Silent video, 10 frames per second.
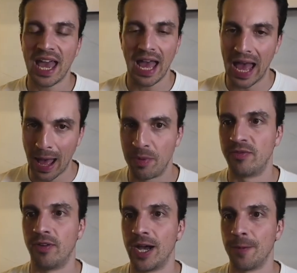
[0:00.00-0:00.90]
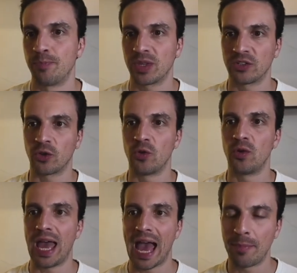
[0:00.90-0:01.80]
Appify. So
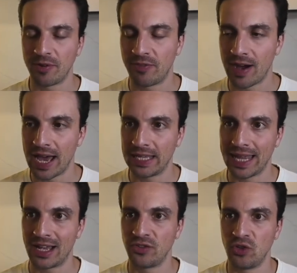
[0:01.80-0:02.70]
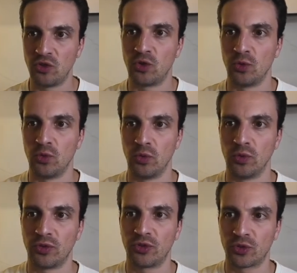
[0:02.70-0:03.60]
Appify allows you to
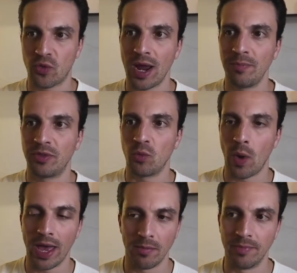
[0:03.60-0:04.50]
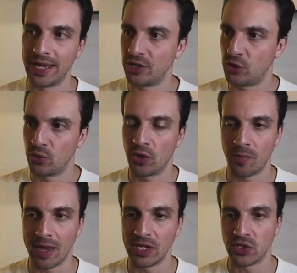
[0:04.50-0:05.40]
scrape the web and do
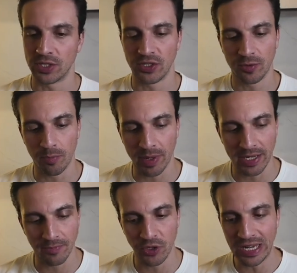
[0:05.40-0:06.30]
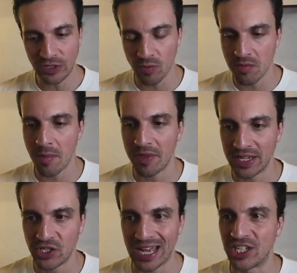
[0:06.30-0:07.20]
automations, but you need to remember that
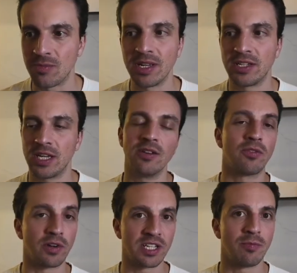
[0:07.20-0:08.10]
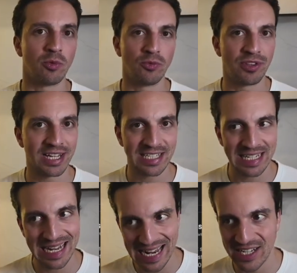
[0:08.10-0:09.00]
ChatGPT, for example, doesn't
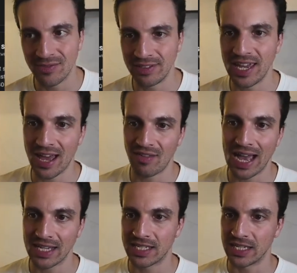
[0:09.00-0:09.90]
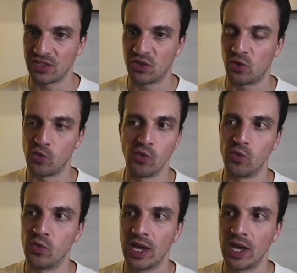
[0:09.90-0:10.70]
natively have access to